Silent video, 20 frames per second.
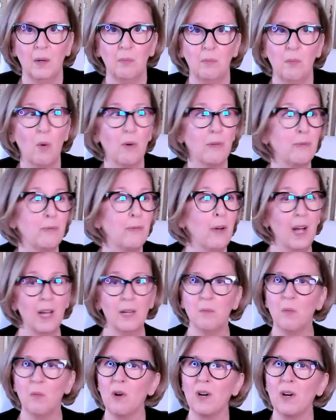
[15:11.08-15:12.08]
more
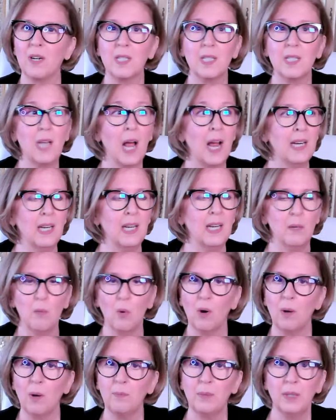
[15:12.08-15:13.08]
fun, more exciting,
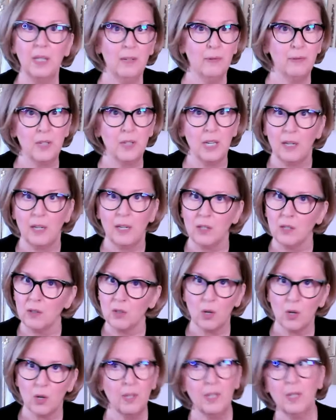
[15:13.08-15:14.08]
more uplifting,
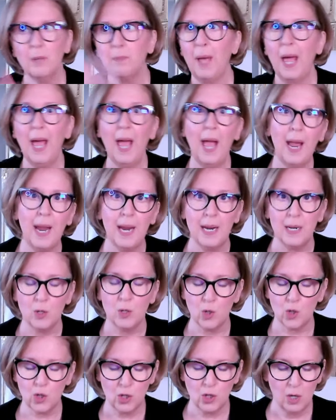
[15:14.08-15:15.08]
turning the
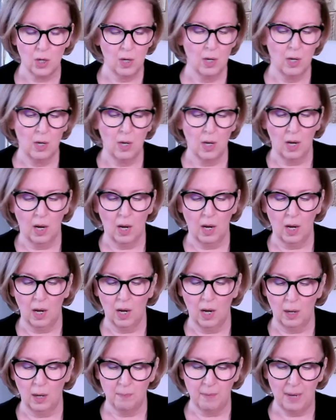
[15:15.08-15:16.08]
page.
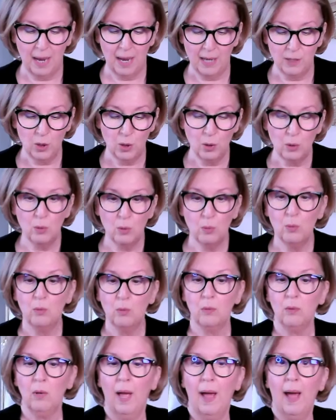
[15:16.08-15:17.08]
Um, and
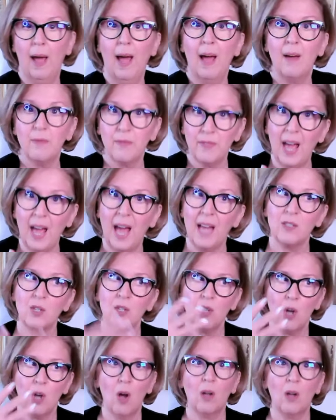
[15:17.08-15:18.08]
you have that
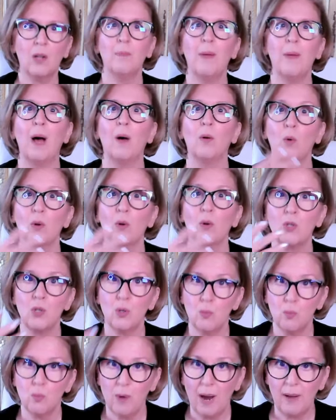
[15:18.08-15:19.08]
to talk about or
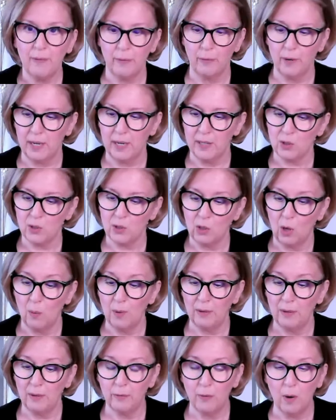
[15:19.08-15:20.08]
to reference
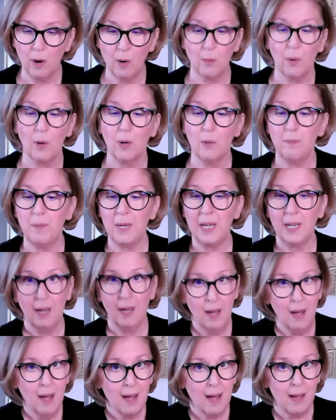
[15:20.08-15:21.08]
going forward
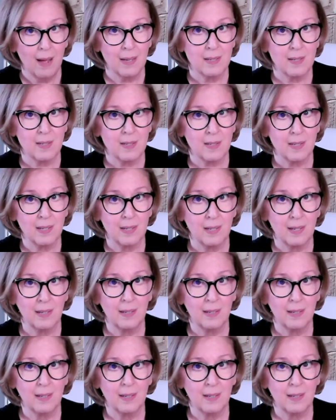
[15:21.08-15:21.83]
because